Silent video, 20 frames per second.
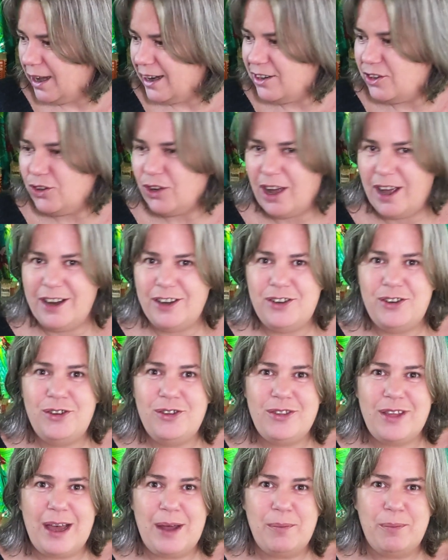I do
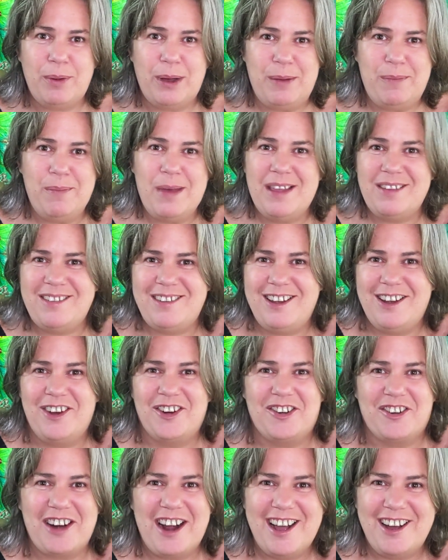that by messing
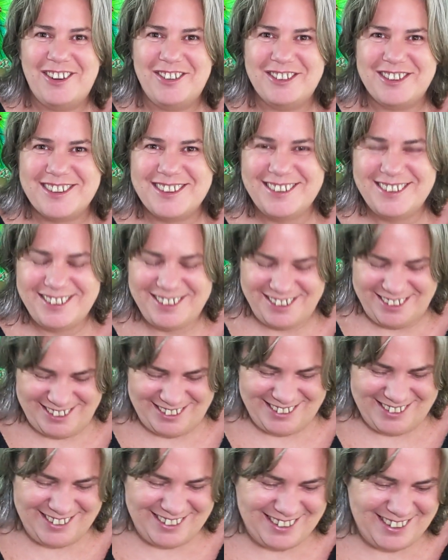around.
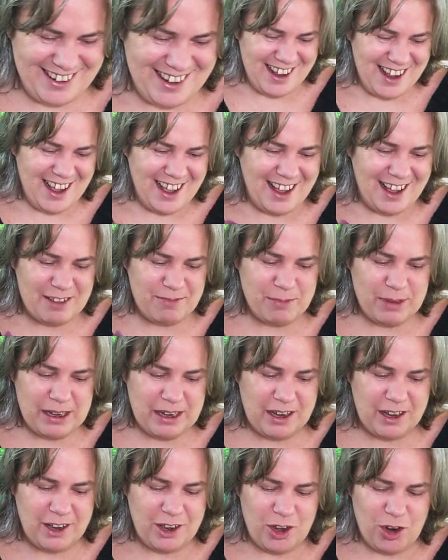I
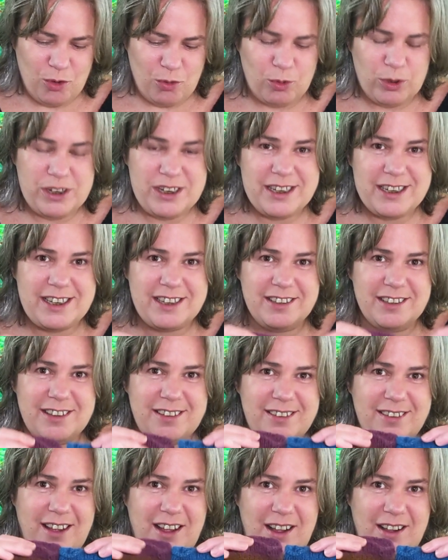make
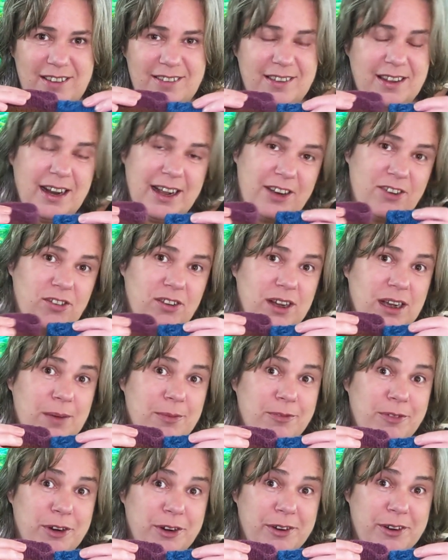ridiculous socks that actually
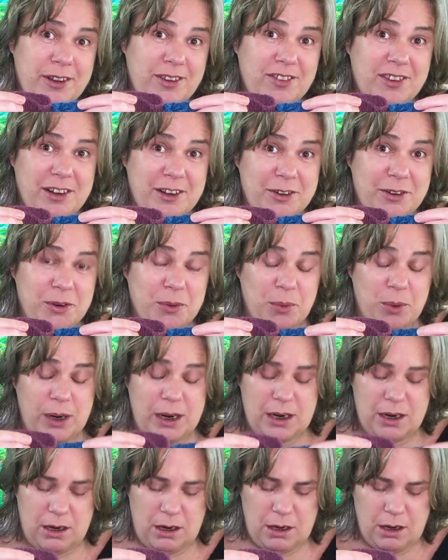I'm very excited to
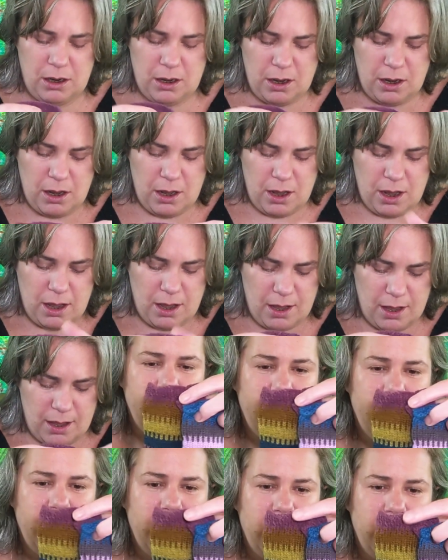wear.
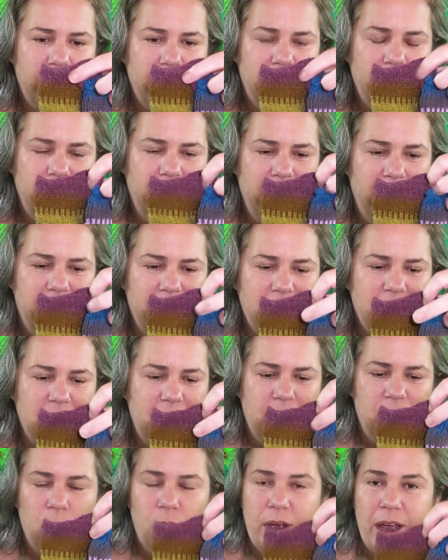And
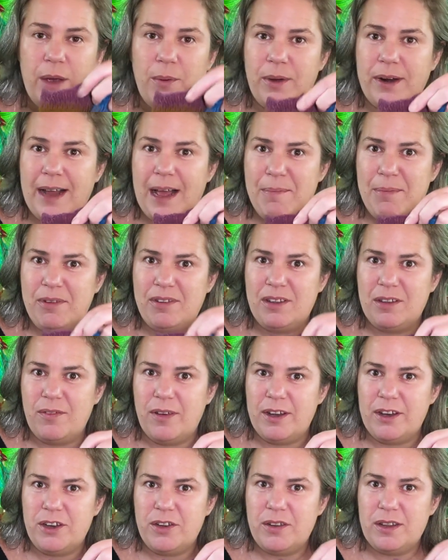okay, what happens if
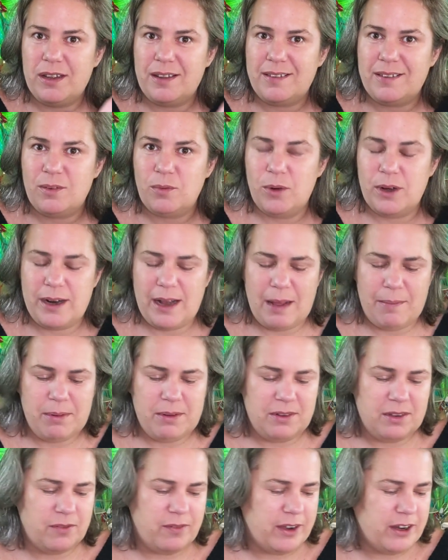I do this? And what
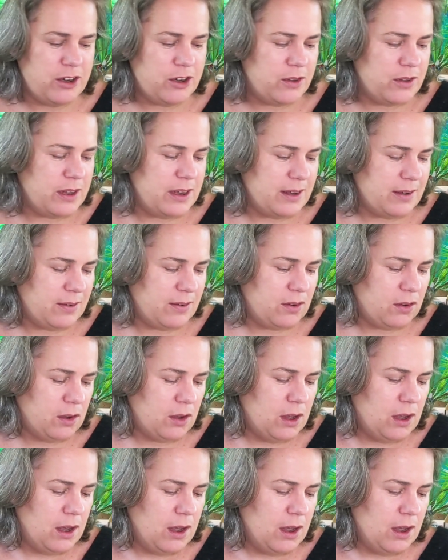happens if I do this?